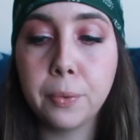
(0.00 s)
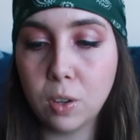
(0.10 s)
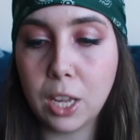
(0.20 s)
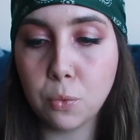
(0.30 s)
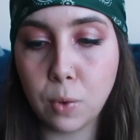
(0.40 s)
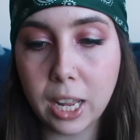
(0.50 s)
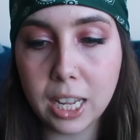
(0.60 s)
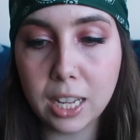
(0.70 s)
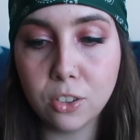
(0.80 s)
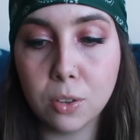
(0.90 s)
So to get
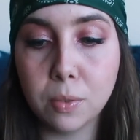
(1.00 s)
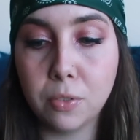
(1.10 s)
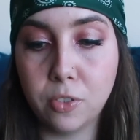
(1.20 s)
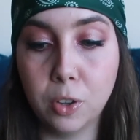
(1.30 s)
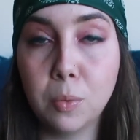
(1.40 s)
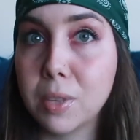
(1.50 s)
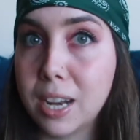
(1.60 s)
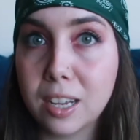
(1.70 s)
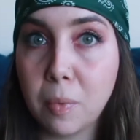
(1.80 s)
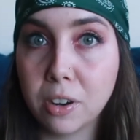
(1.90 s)
ready to film the
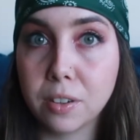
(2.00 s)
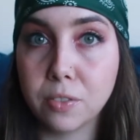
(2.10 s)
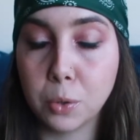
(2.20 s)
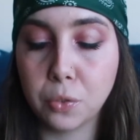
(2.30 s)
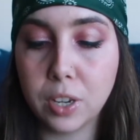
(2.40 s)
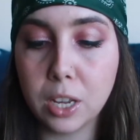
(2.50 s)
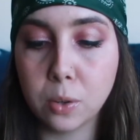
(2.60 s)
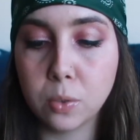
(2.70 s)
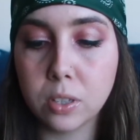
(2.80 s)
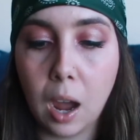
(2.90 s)
next part of those
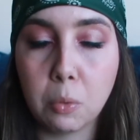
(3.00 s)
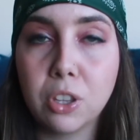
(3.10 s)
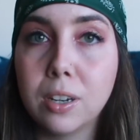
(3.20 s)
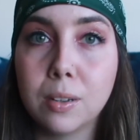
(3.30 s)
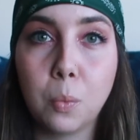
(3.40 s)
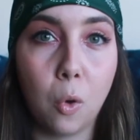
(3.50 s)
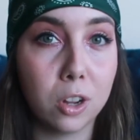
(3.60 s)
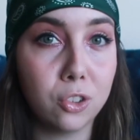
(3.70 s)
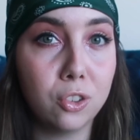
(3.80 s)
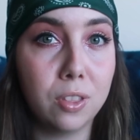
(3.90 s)
videos, I was gonna
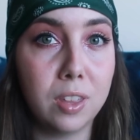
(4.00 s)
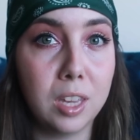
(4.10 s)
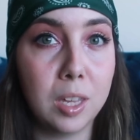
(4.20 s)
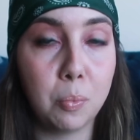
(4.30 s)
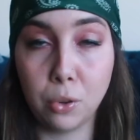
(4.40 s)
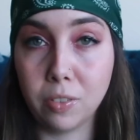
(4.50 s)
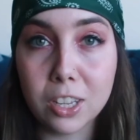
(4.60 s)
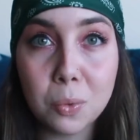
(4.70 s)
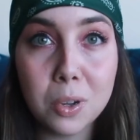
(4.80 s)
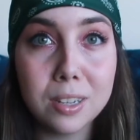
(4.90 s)
watch the
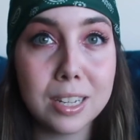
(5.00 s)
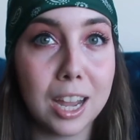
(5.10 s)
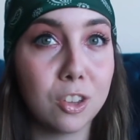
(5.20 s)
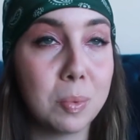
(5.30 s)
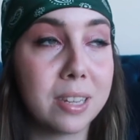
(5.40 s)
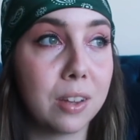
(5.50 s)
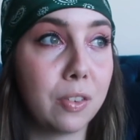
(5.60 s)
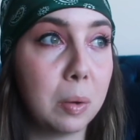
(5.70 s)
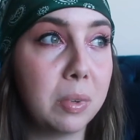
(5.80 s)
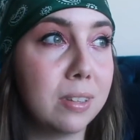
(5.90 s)
previous one to catch myself
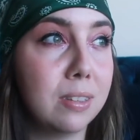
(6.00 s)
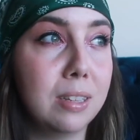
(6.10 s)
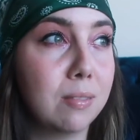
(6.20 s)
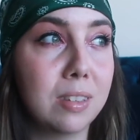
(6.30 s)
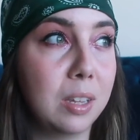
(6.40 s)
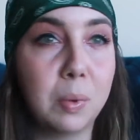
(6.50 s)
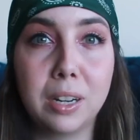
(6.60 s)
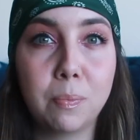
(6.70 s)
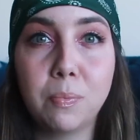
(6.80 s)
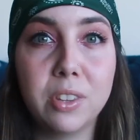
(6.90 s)
up and see what
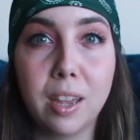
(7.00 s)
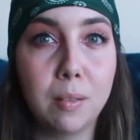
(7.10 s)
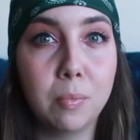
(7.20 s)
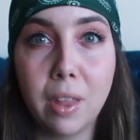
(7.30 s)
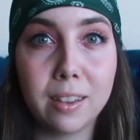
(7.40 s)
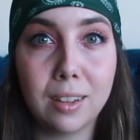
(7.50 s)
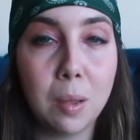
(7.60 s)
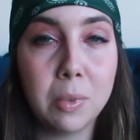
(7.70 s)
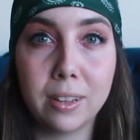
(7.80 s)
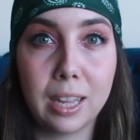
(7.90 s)
I said last
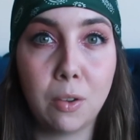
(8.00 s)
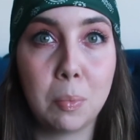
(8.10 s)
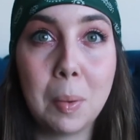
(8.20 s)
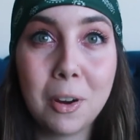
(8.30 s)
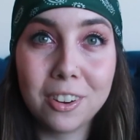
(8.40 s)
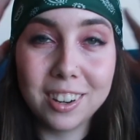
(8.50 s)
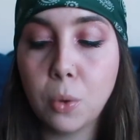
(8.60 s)
time because I can't remember.